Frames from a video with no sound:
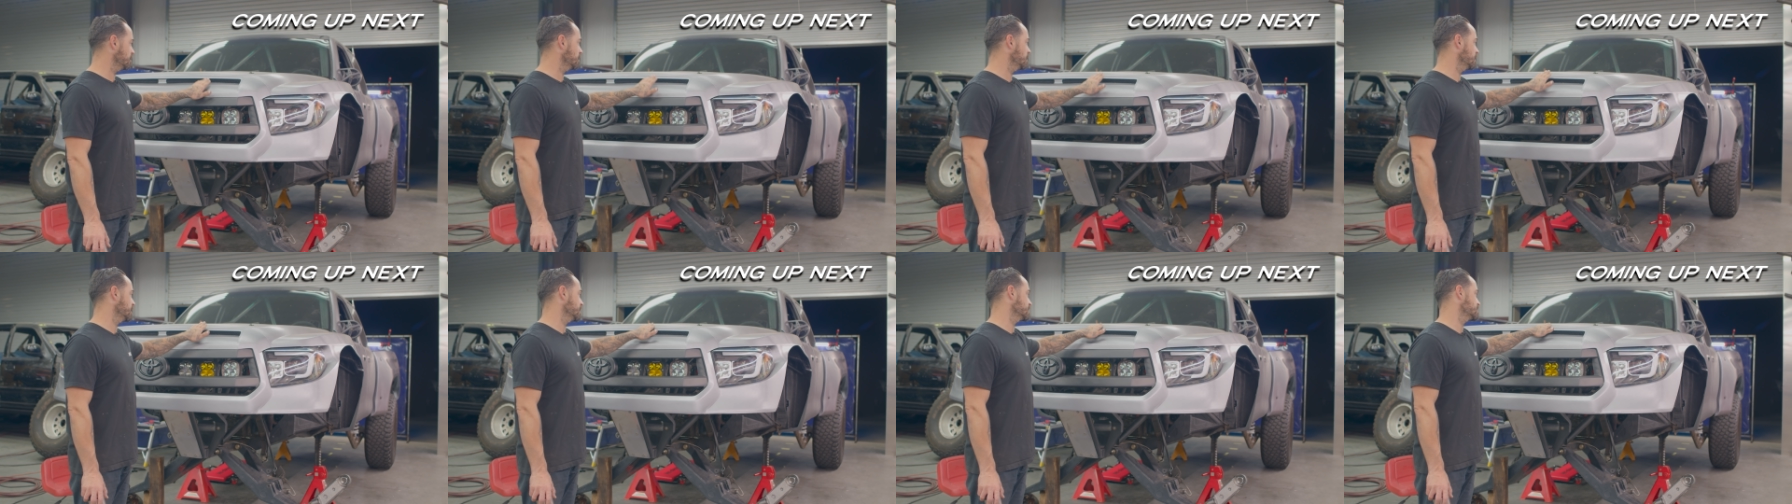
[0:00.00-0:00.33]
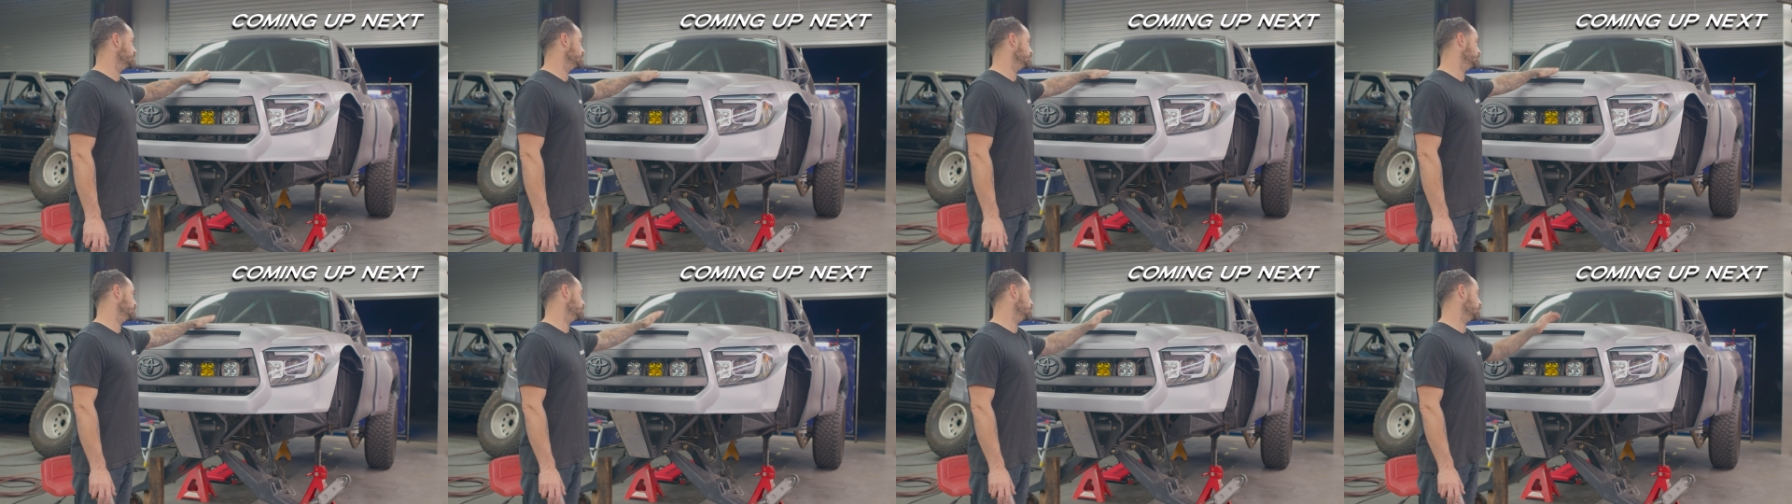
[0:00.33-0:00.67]
I
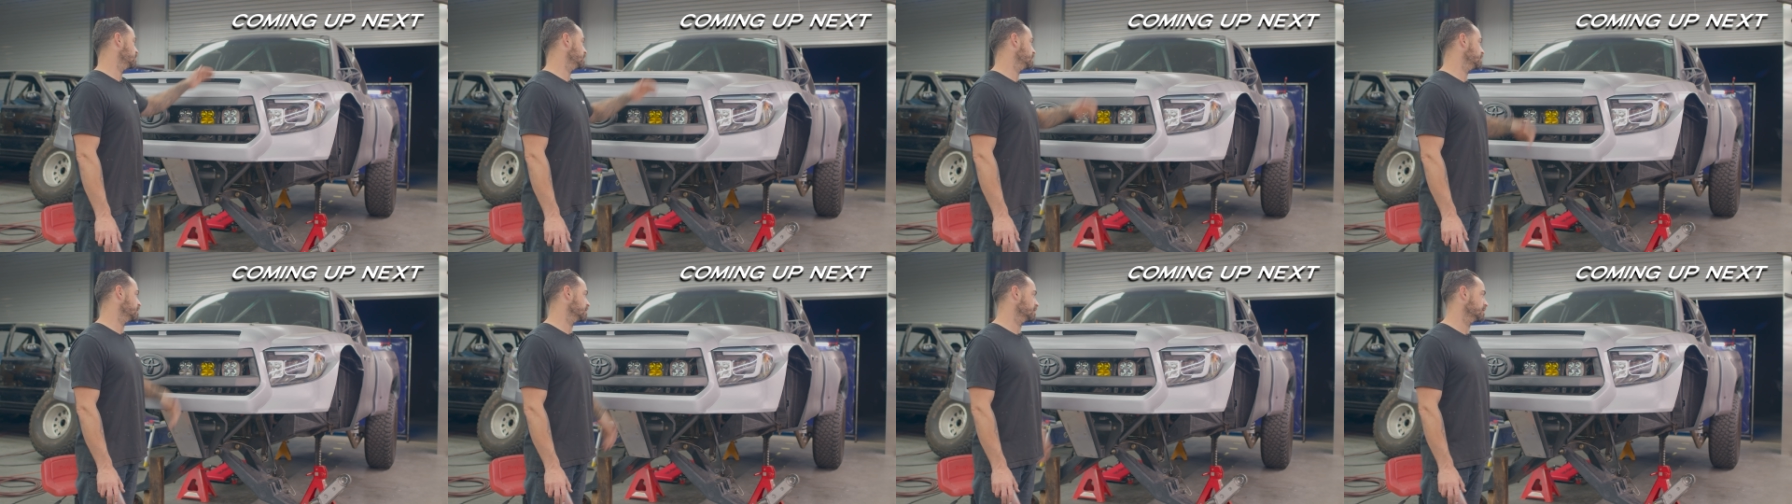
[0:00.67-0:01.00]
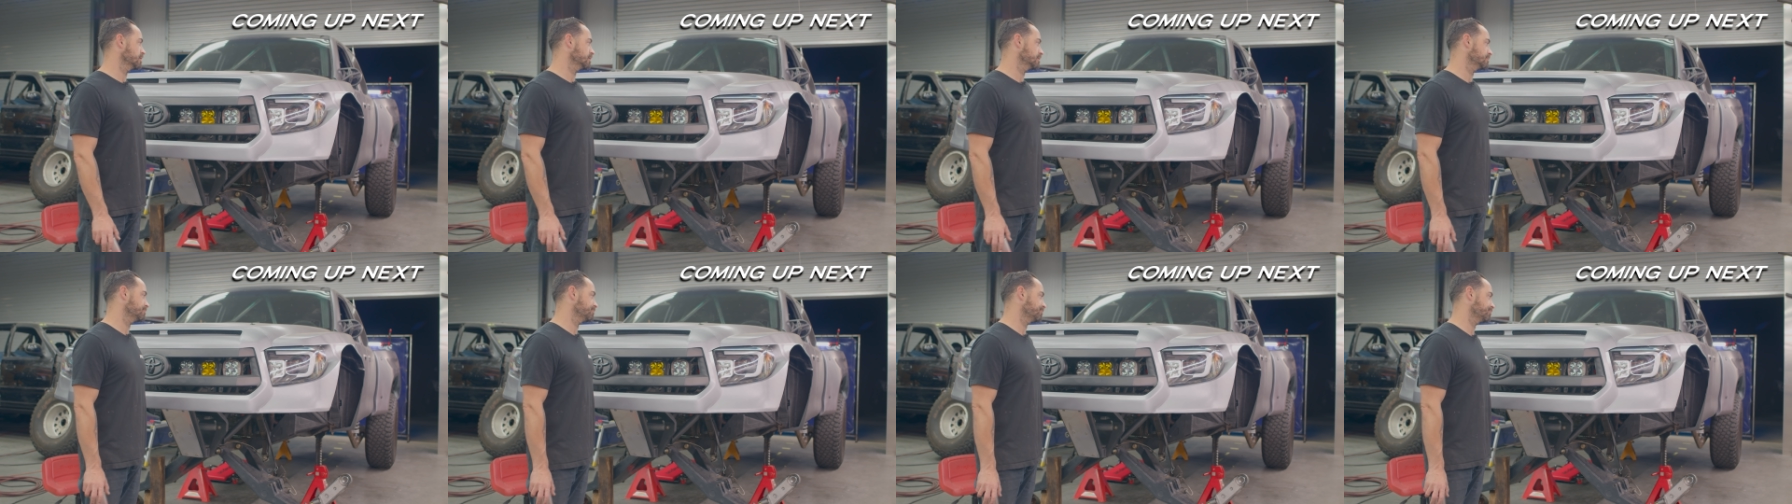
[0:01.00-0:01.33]
guess you could call it
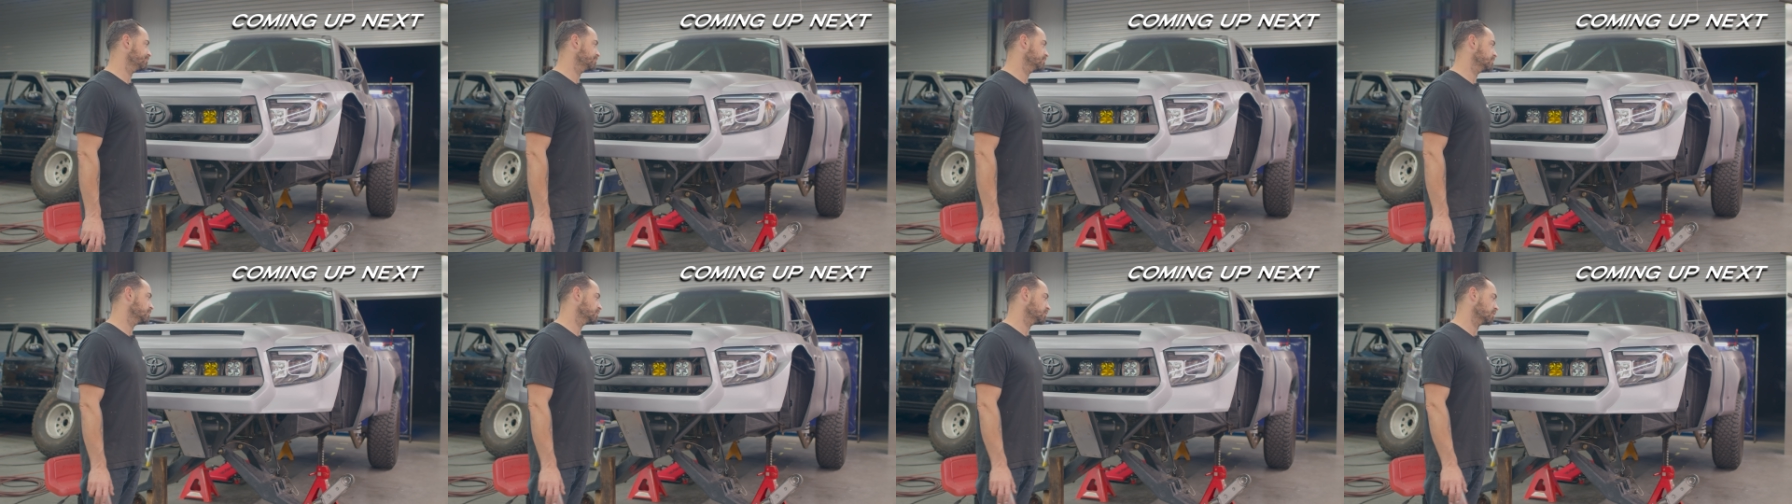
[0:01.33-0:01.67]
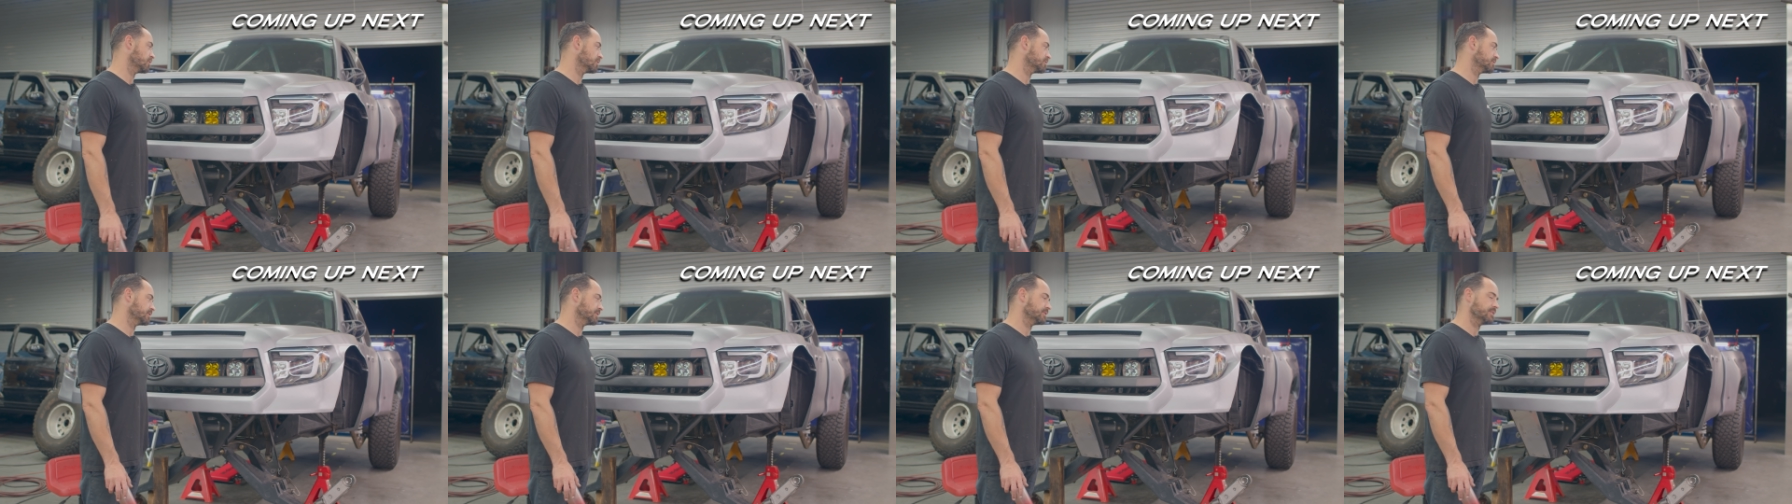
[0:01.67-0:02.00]
like a
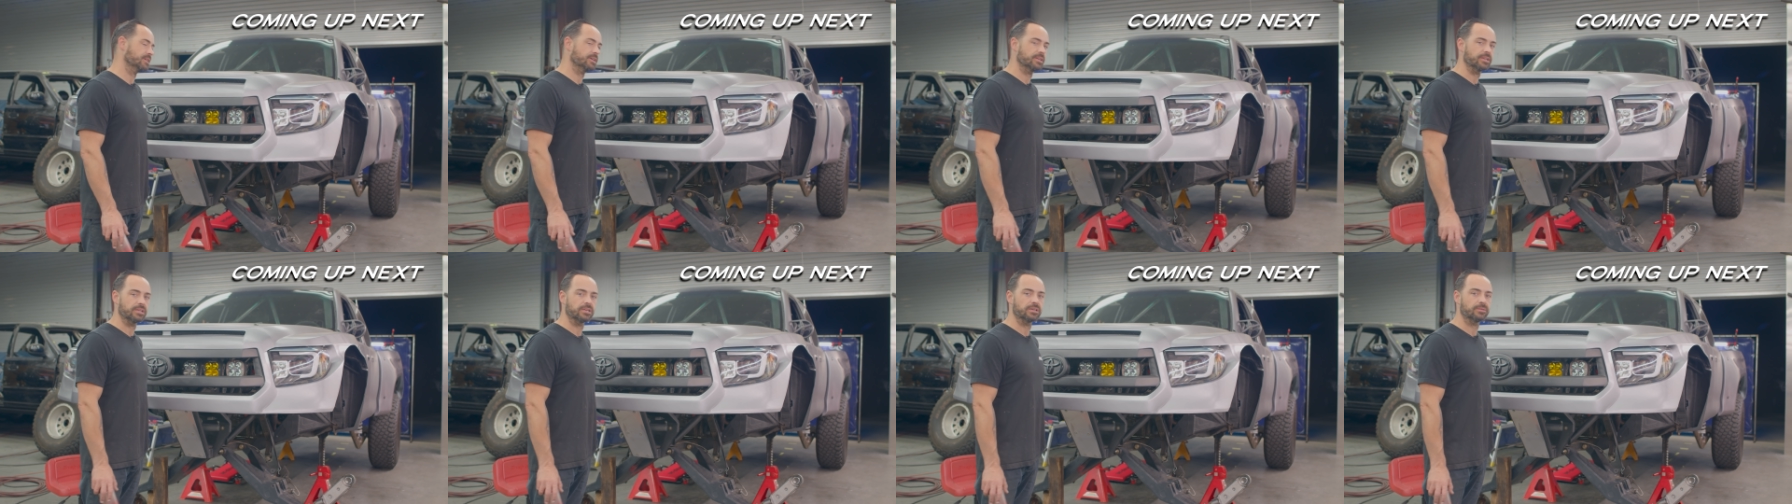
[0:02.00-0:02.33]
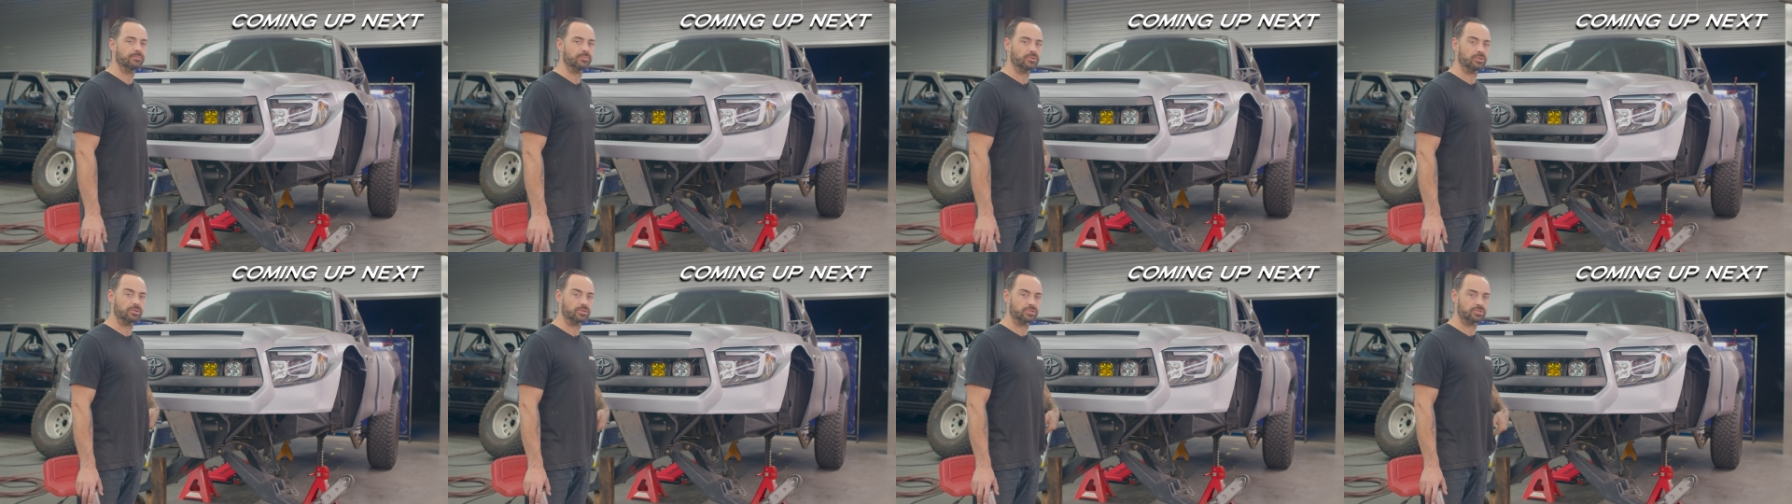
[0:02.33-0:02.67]
dark
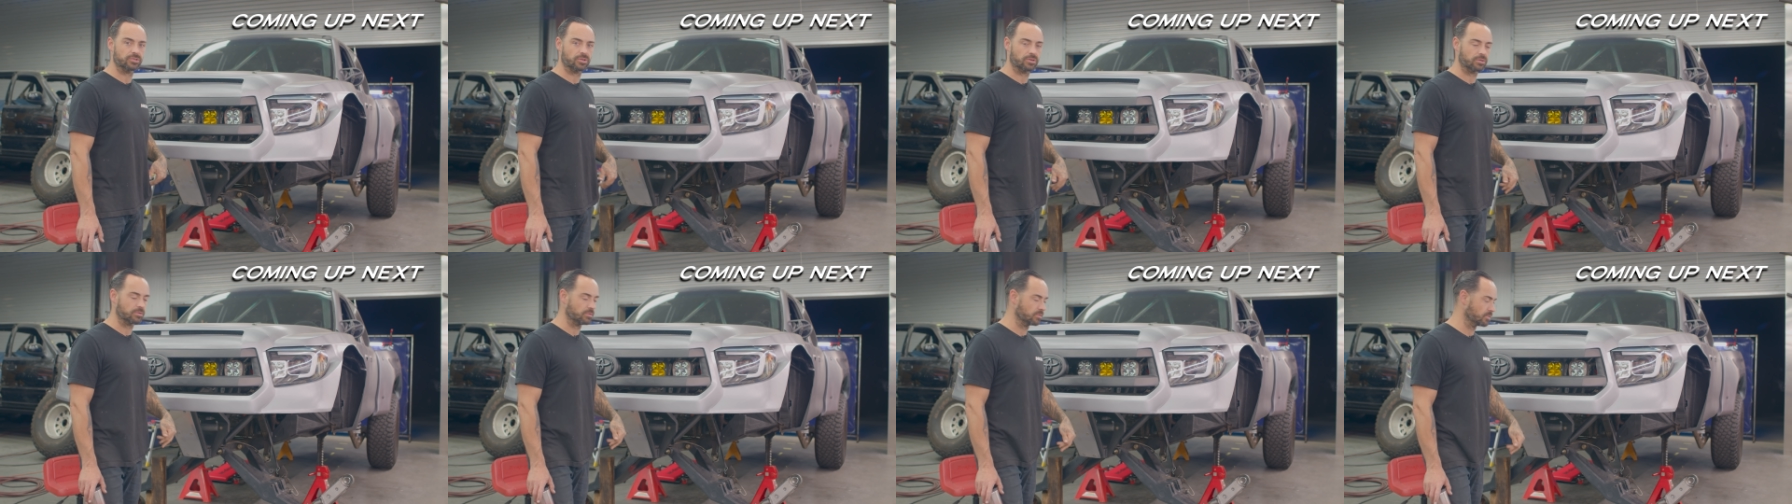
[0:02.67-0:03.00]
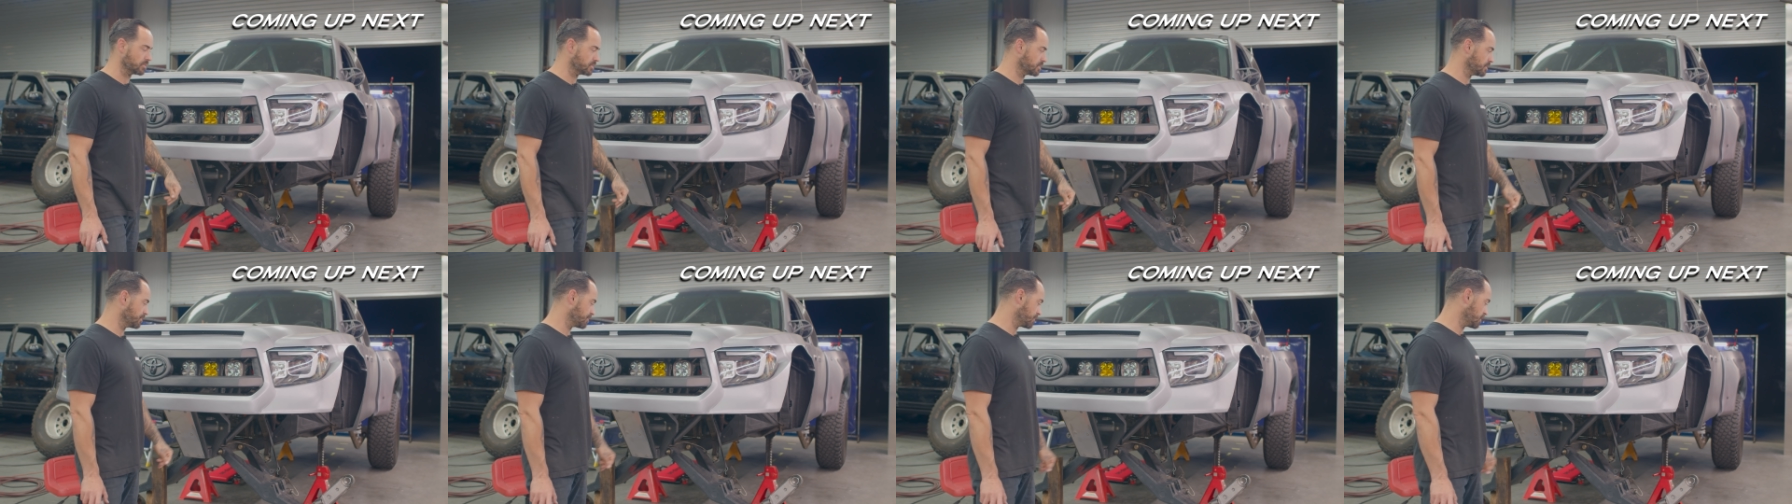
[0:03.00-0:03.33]
titanium or a
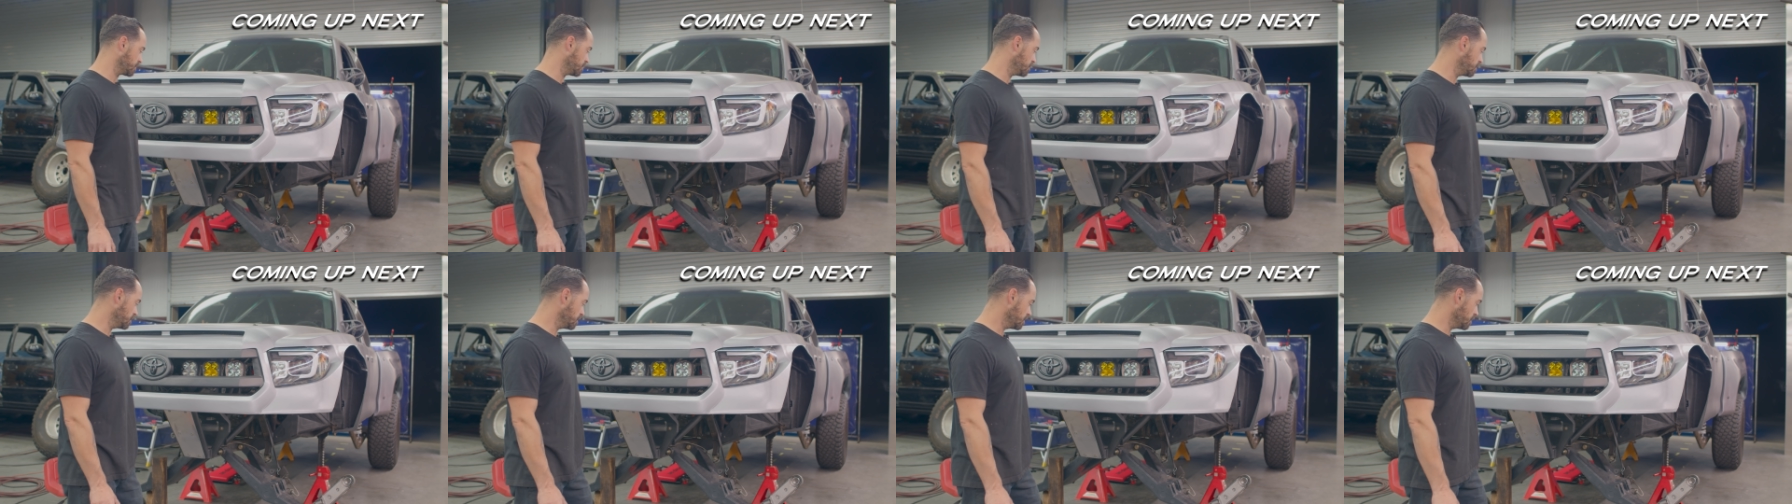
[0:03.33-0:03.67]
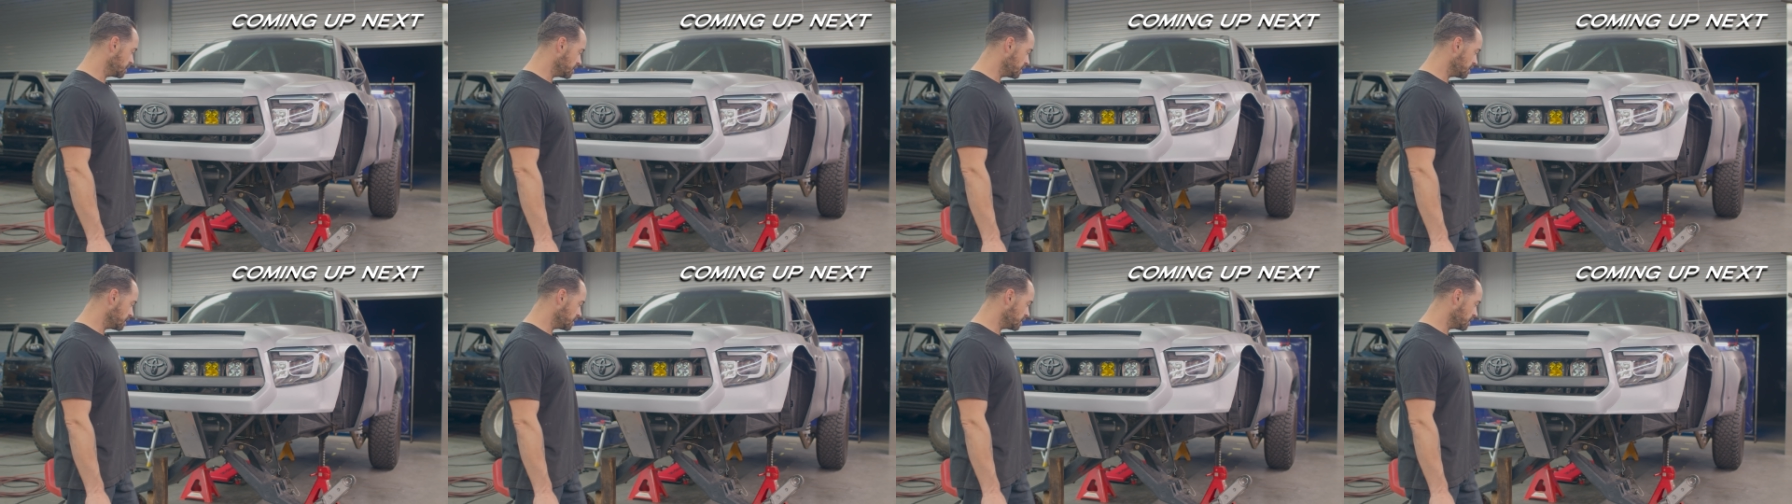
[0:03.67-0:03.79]
charcoal or something.